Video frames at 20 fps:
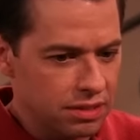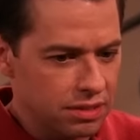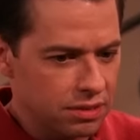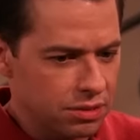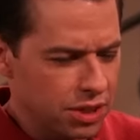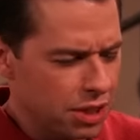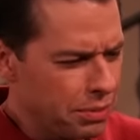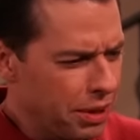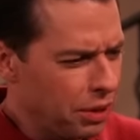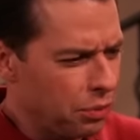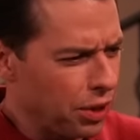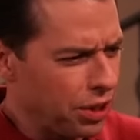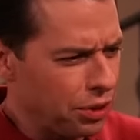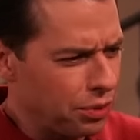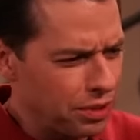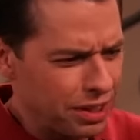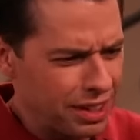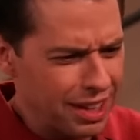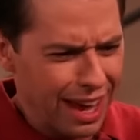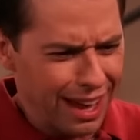What do you mean, what do
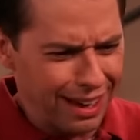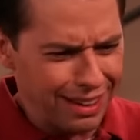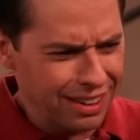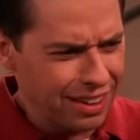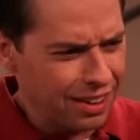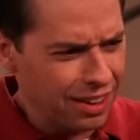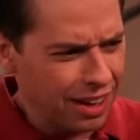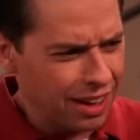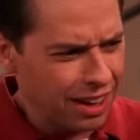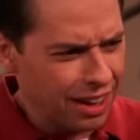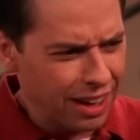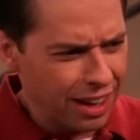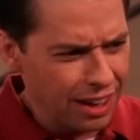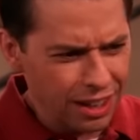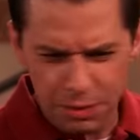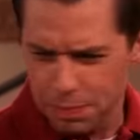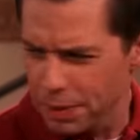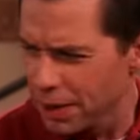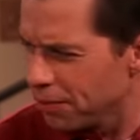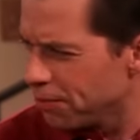you get? I
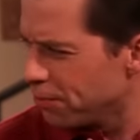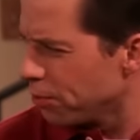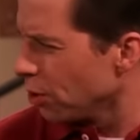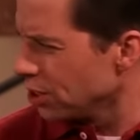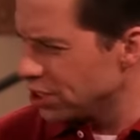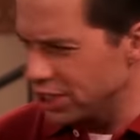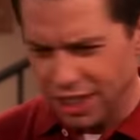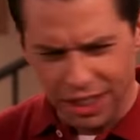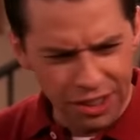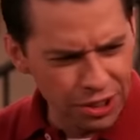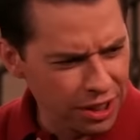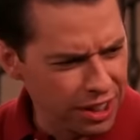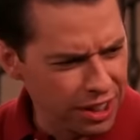spent a fortune on you